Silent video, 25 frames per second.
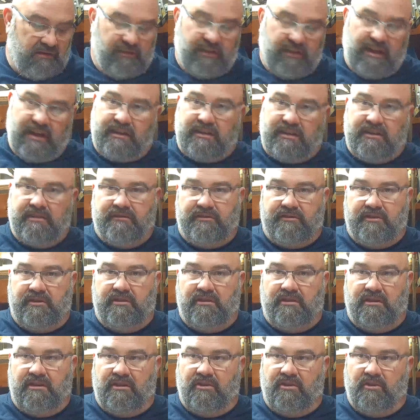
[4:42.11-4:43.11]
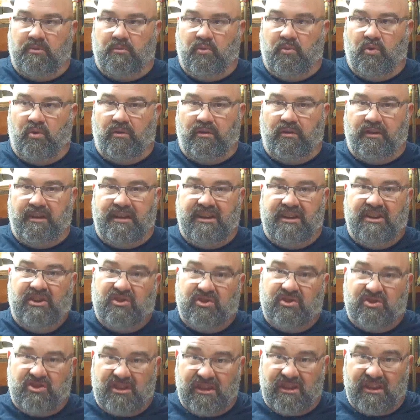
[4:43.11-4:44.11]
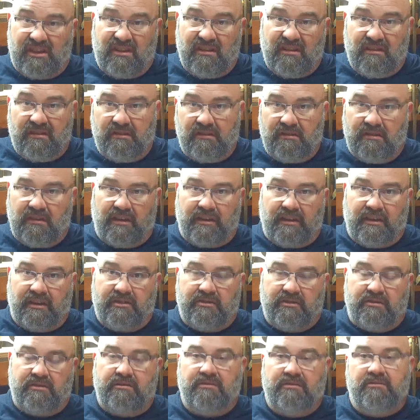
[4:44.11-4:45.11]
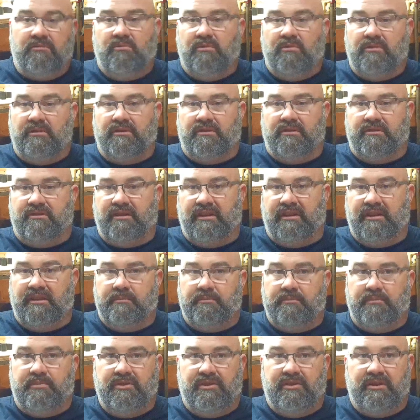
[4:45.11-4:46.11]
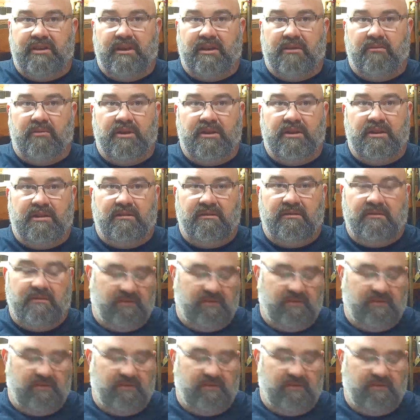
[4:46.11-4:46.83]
That gives it a little more energy, I guess you want to say it, put it that way.